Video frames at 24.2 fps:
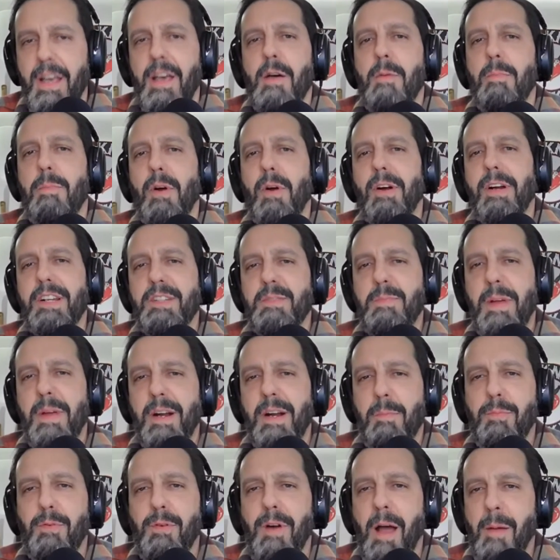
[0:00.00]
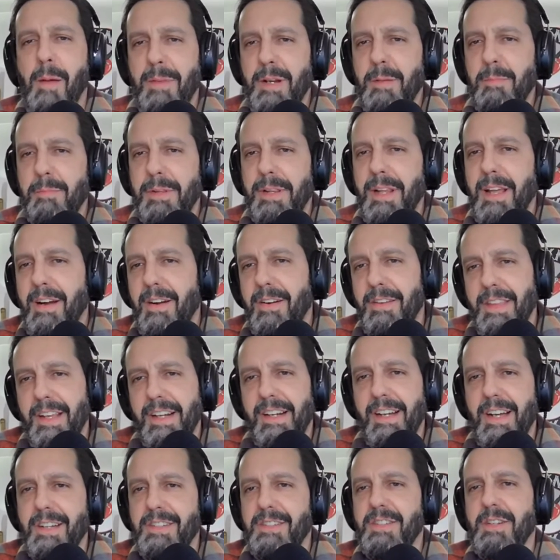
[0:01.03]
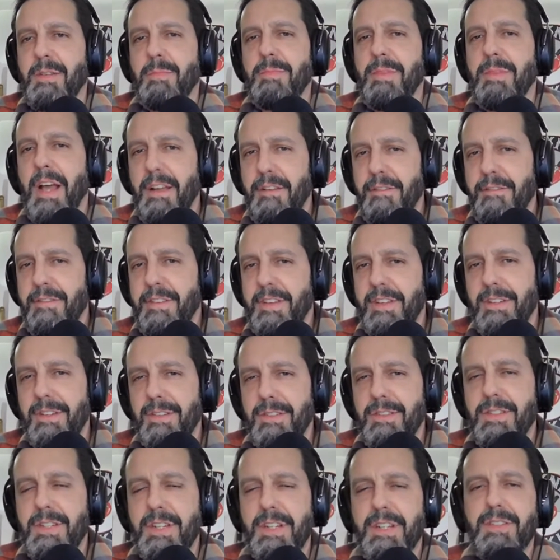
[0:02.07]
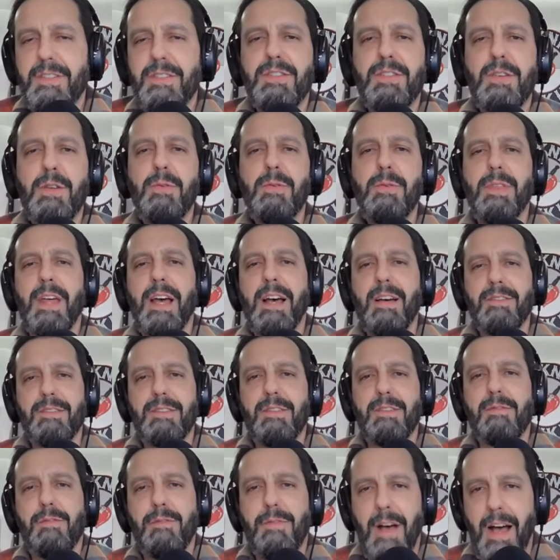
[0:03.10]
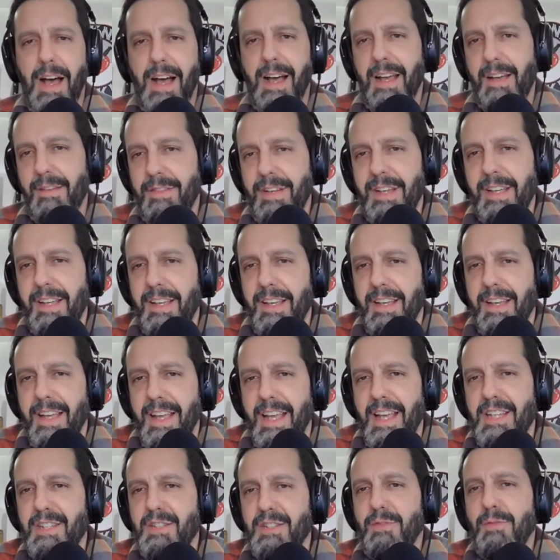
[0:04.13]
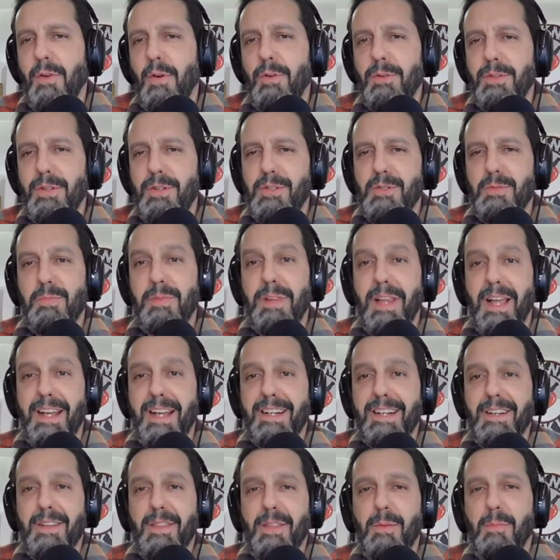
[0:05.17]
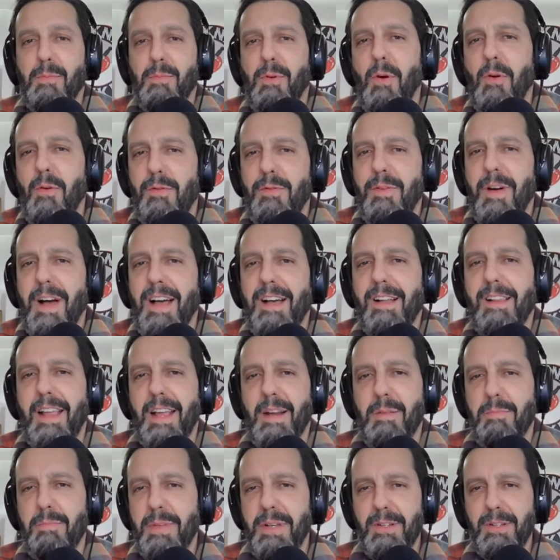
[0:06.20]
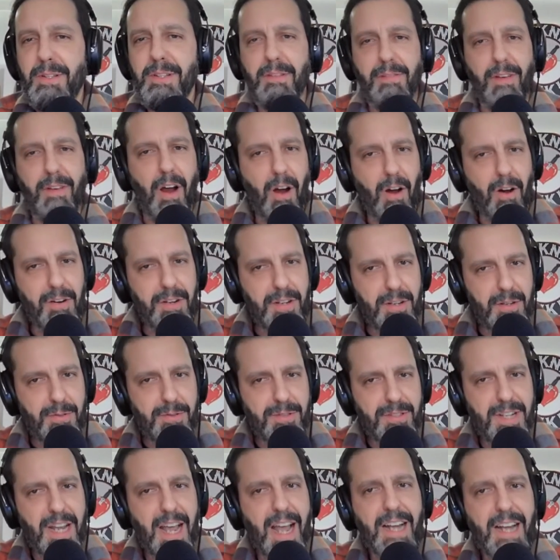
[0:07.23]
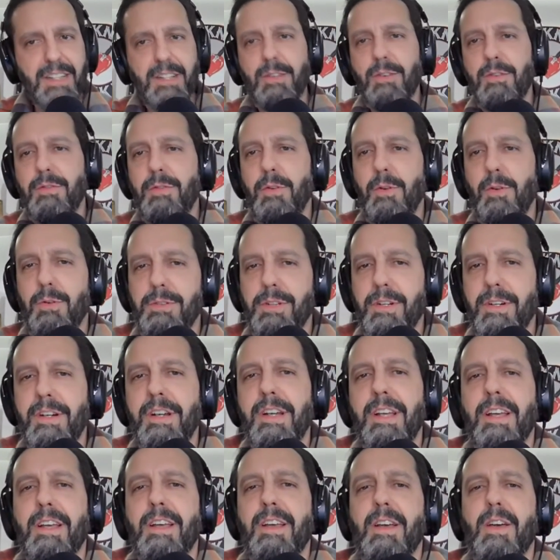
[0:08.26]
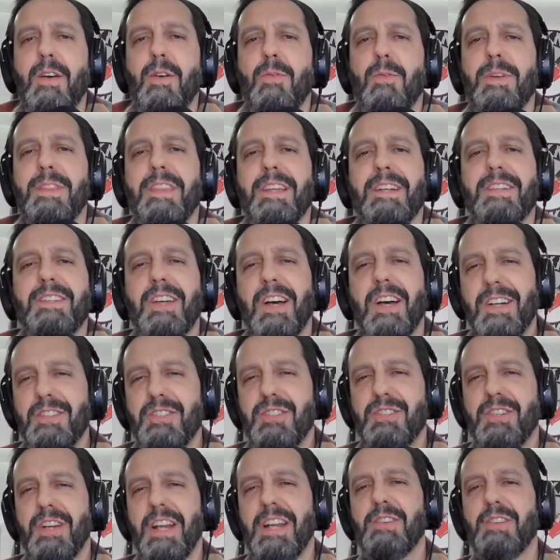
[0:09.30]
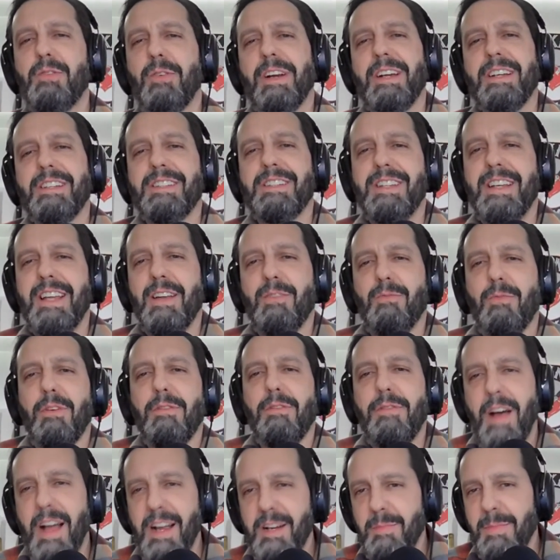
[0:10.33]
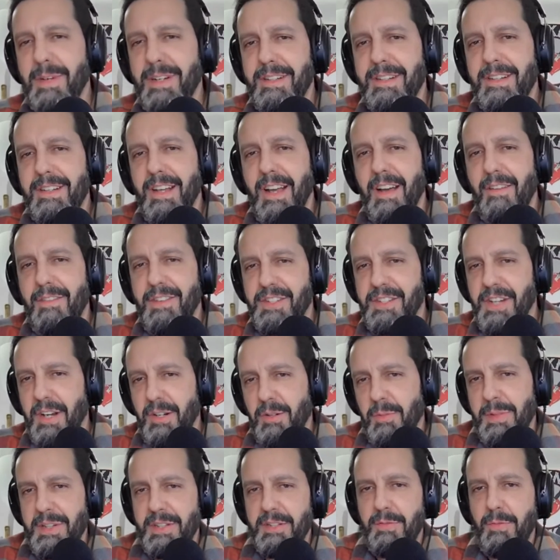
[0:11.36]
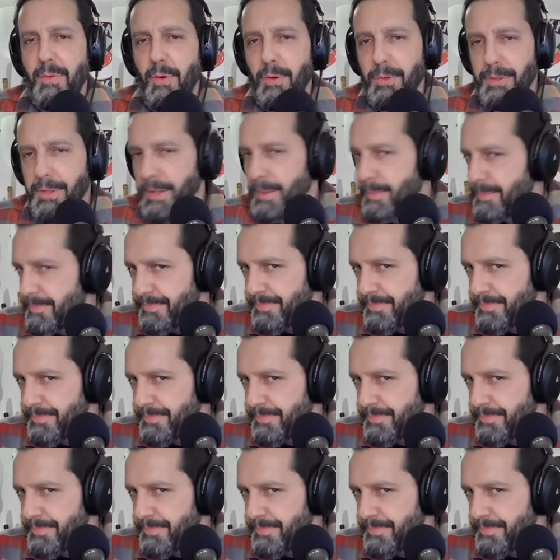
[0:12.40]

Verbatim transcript: Burke has been a prominent player in the custom knife field since 2005. His folders blend the profile and build of a hard use tactical folder with the touch, intricacy, and refinement of a gentleman's folder.